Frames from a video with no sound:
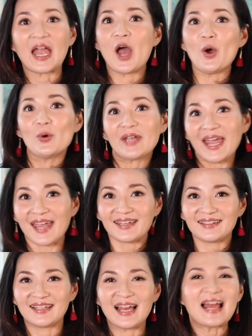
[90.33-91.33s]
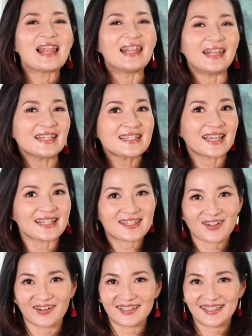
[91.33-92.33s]
Okay, let's get
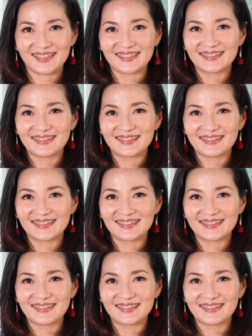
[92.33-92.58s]
started.